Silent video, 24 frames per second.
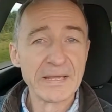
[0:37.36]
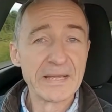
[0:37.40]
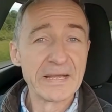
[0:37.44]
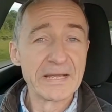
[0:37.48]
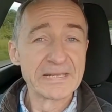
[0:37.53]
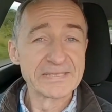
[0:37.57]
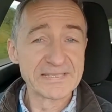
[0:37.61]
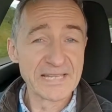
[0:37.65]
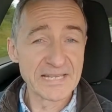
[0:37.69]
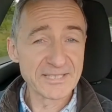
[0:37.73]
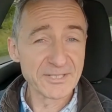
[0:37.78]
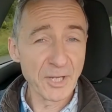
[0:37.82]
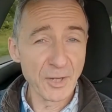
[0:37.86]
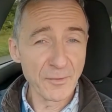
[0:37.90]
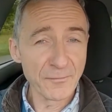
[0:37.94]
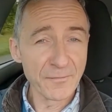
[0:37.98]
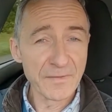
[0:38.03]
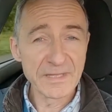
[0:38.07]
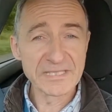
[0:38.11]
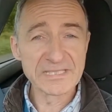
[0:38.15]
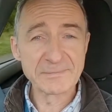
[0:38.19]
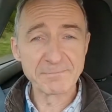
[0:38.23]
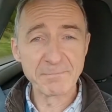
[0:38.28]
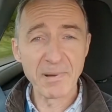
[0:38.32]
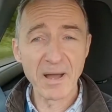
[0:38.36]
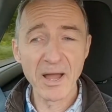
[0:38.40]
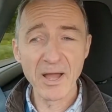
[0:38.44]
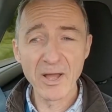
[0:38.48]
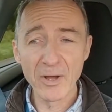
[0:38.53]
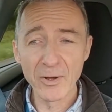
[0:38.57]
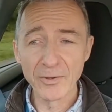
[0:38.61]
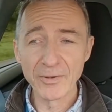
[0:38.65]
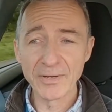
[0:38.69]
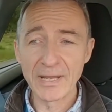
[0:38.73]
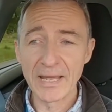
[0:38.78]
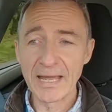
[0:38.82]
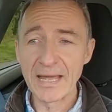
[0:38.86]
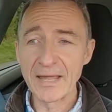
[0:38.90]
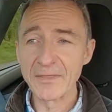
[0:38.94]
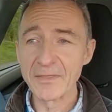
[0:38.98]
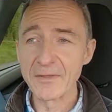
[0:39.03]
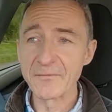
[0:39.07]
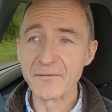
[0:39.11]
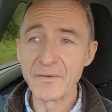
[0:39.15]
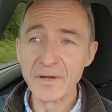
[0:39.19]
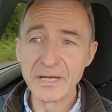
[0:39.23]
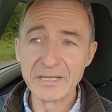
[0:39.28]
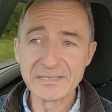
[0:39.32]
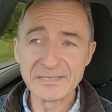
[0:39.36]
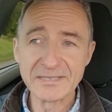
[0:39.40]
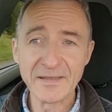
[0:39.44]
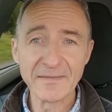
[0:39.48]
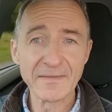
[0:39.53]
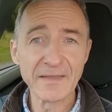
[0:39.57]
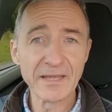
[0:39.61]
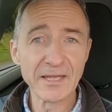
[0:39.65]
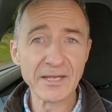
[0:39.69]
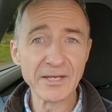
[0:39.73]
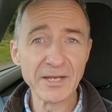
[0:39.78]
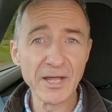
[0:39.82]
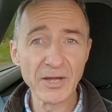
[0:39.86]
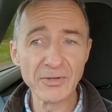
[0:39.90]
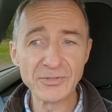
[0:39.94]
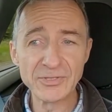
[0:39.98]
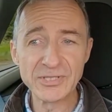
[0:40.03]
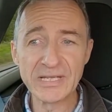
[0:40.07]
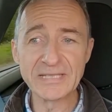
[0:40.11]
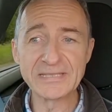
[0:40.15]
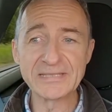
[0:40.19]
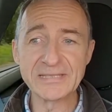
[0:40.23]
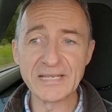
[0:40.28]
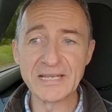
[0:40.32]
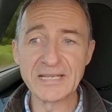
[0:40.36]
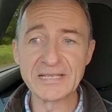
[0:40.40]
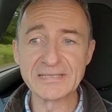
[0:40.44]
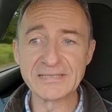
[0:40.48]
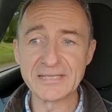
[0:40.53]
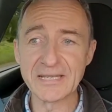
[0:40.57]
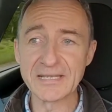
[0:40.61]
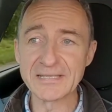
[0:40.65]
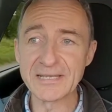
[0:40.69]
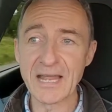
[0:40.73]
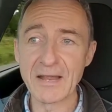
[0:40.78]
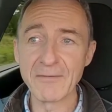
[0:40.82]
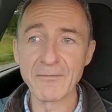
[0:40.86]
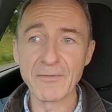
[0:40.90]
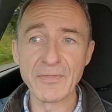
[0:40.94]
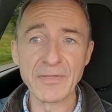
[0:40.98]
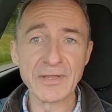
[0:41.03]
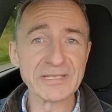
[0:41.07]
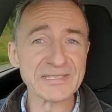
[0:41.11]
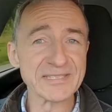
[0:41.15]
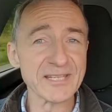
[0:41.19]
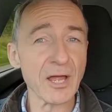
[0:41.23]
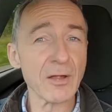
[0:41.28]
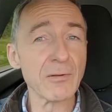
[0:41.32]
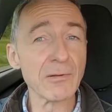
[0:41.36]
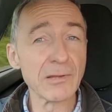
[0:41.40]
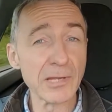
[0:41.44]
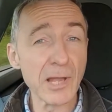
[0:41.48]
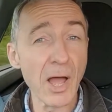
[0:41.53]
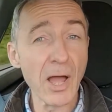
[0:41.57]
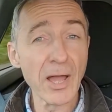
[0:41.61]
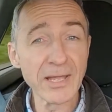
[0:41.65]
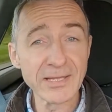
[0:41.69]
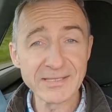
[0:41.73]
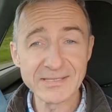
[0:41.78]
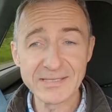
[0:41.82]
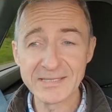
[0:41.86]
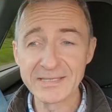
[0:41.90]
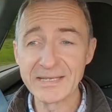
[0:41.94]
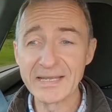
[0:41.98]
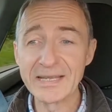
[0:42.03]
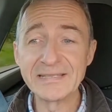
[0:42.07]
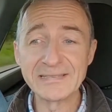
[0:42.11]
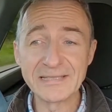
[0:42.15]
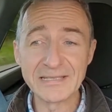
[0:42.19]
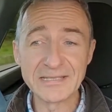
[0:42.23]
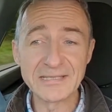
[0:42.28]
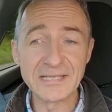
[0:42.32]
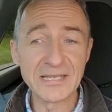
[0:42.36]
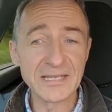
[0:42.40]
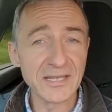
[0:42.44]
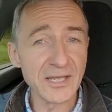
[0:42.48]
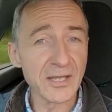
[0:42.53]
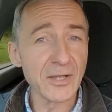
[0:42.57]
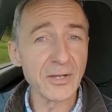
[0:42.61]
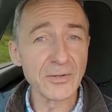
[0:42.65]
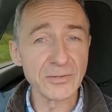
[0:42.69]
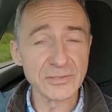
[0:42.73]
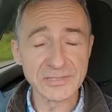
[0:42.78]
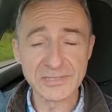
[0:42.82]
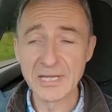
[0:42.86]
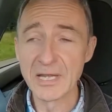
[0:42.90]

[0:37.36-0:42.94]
Set off in this Bayon, and the first thing that you notice is that everything's so light and easy to use.